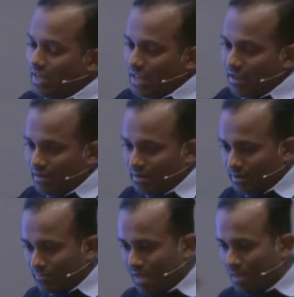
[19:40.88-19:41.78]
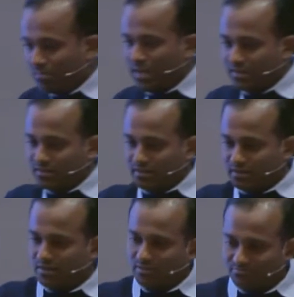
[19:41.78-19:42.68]
a uh, apt-get
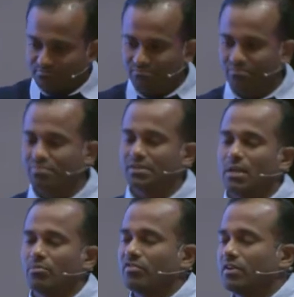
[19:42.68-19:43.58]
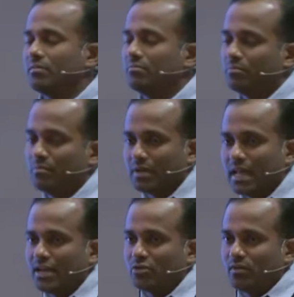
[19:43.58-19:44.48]
type of a
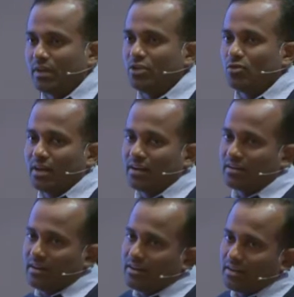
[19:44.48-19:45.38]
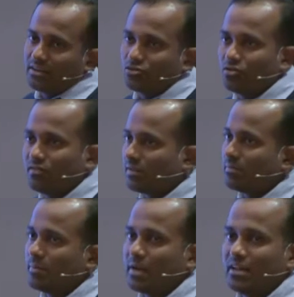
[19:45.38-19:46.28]
gateway, you can really control what
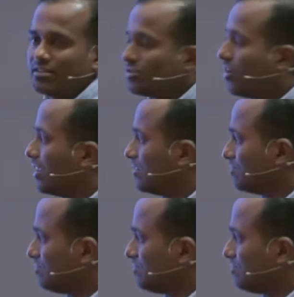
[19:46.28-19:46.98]
people are installing.